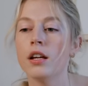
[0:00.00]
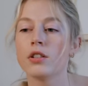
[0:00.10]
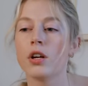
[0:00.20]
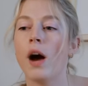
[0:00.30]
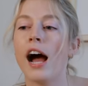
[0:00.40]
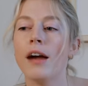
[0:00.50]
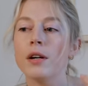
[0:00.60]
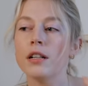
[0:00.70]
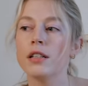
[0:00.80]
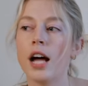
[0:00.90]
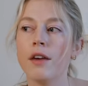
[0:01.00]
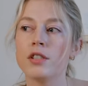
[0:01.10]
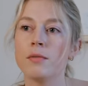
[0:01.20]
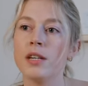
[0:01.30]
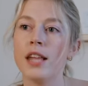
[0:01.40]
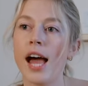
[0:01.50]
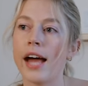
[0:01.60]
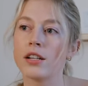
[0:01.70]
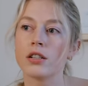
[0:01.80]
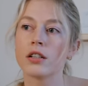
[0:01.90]
So I would love to be
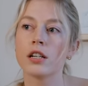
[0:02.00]
that,